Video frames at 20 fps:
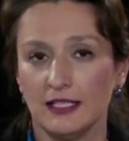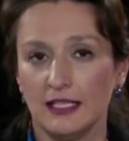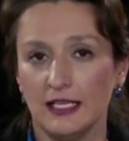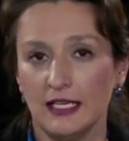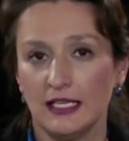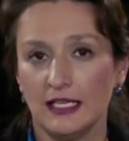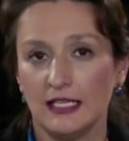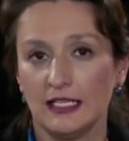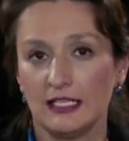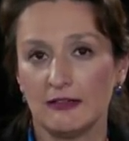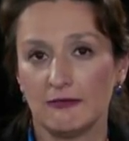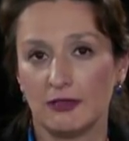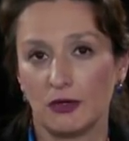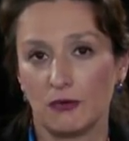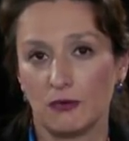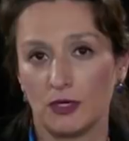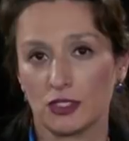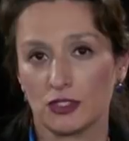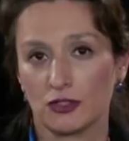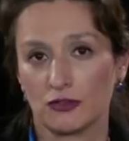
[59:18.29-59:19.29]
in the
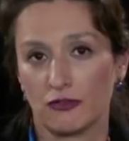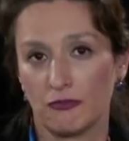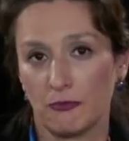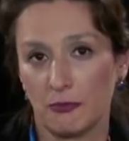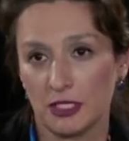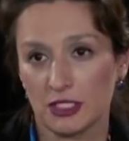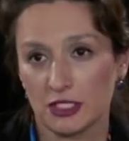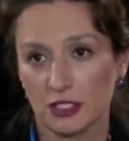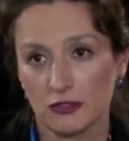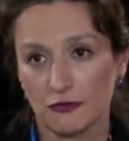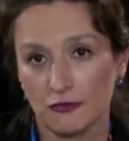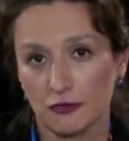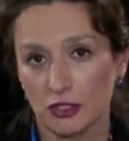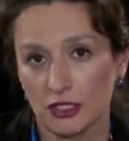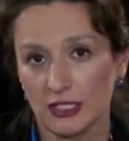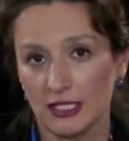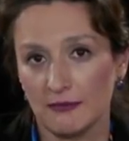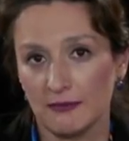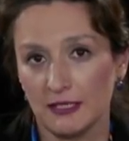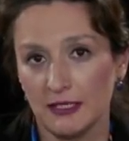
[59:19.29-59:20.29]
evaluation of patients for
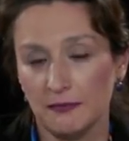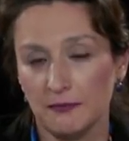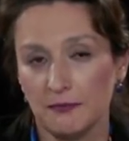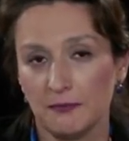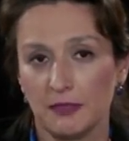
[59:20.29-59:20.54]
TAVI